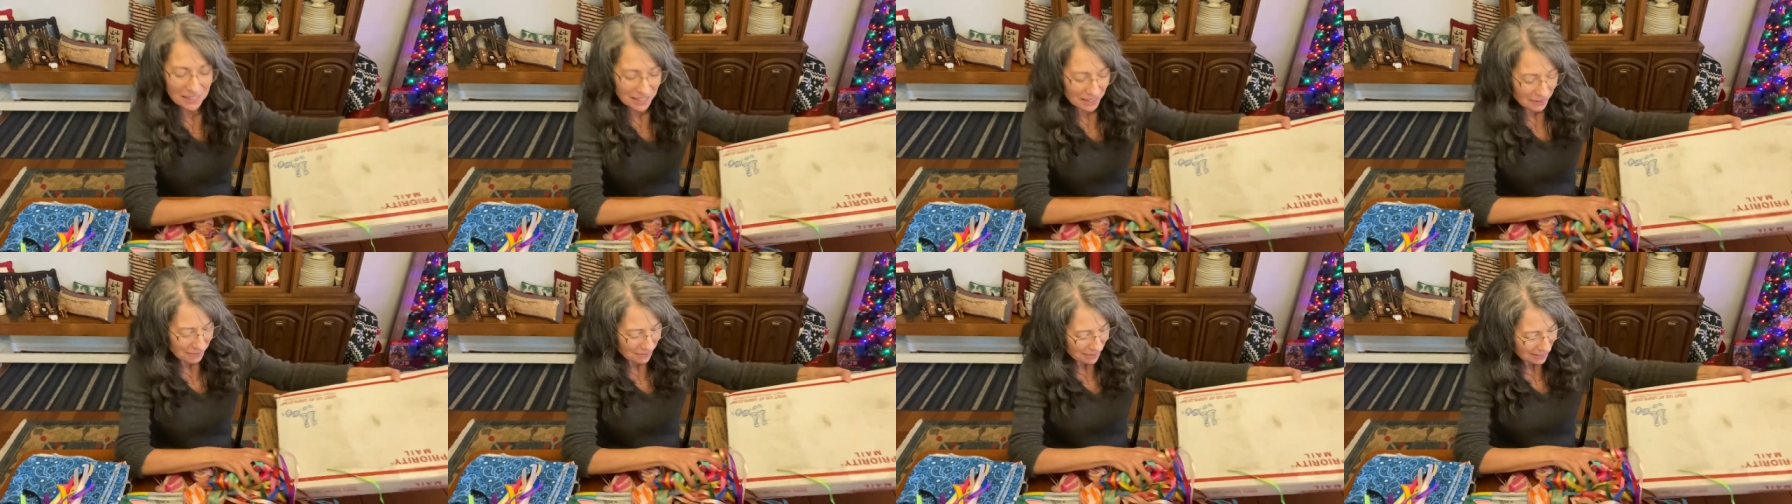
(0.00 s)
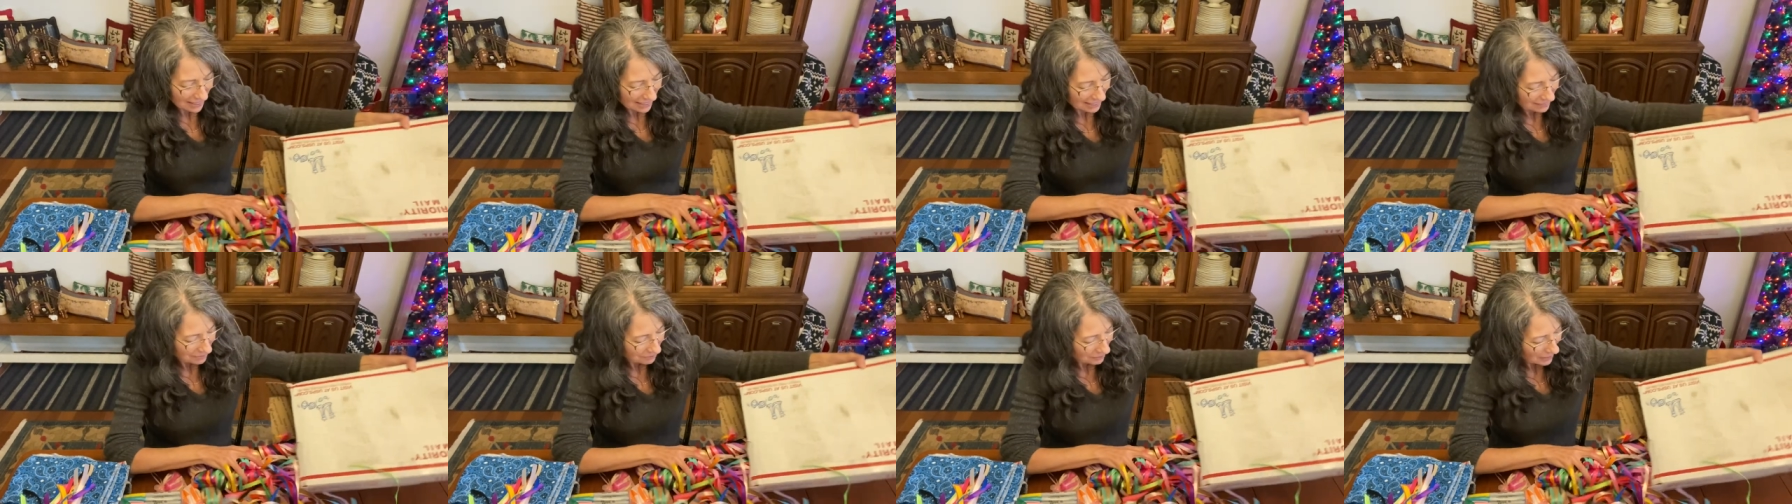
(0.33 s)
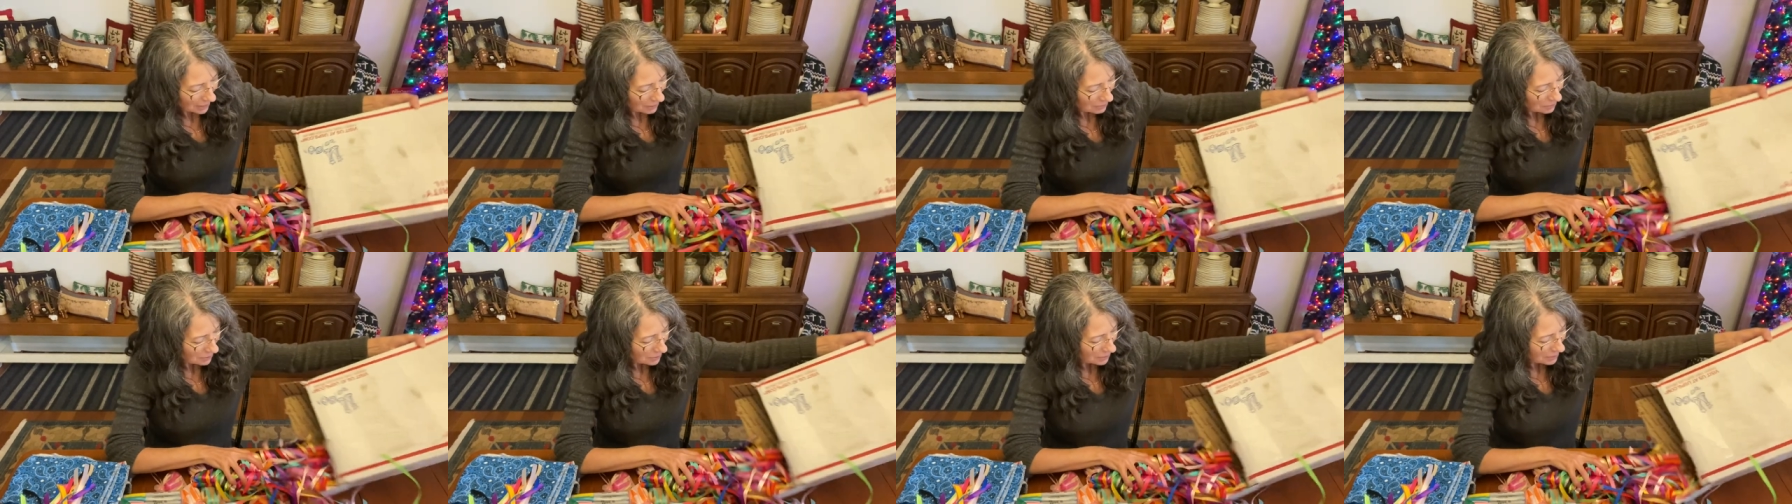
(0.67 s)
it, but
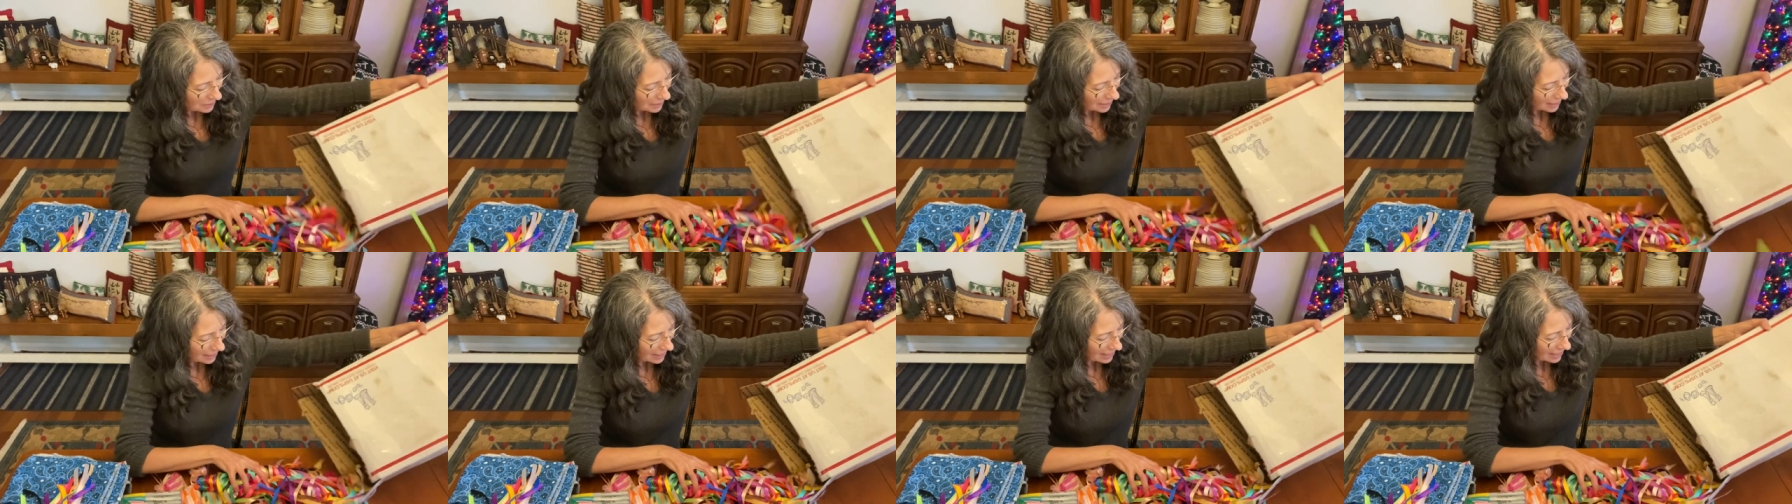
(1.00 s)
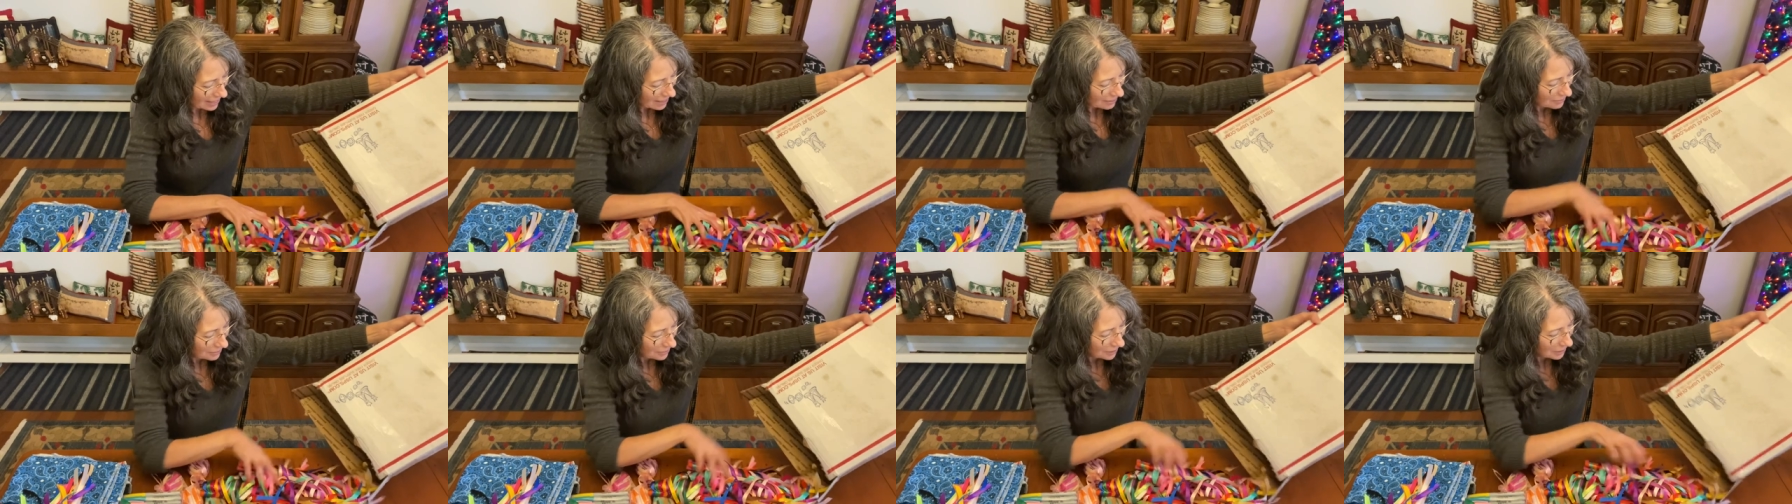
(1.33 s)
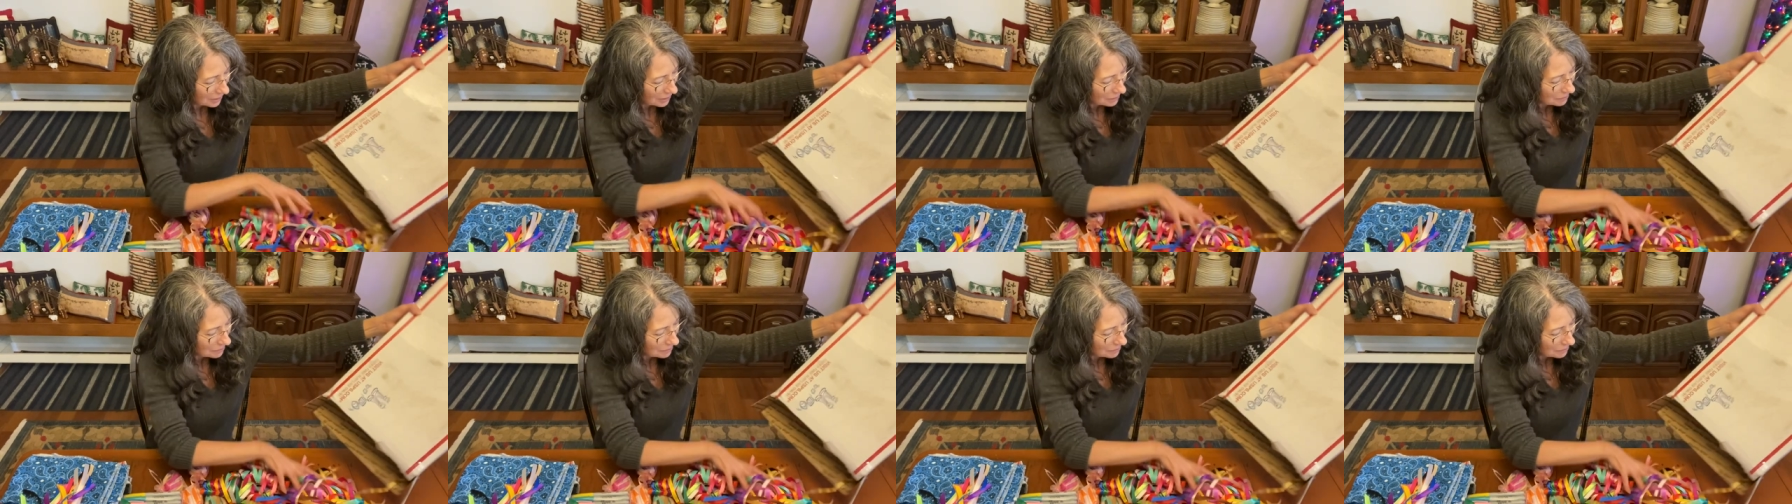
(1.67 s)
I'm really thankful.